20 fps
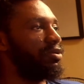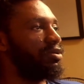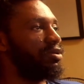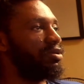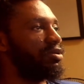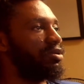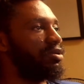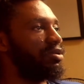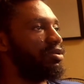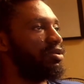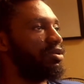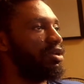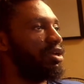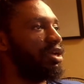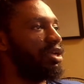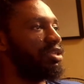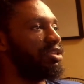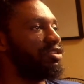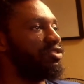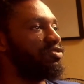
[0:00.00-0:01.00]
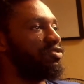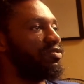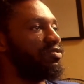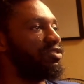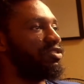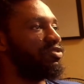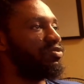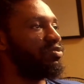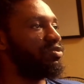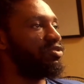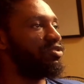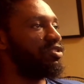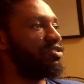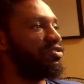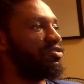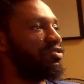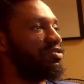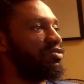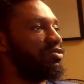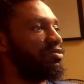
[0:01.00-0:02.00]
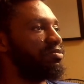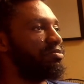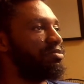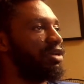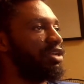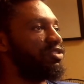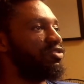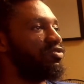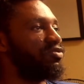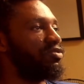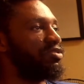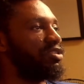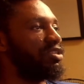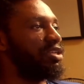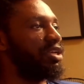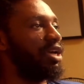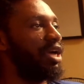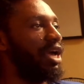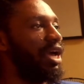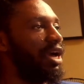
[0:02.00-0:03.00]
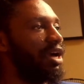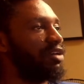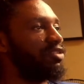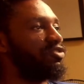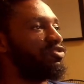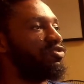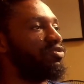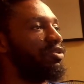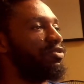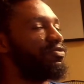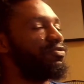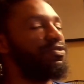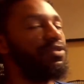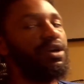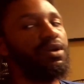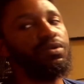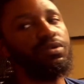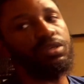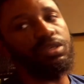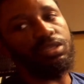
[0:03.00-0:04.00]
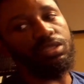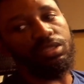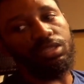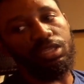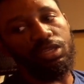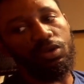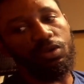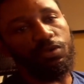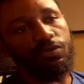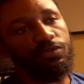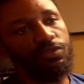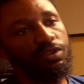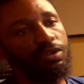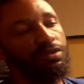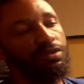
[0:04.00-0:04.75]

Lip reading: debug. And each of these will just match to the actual file in the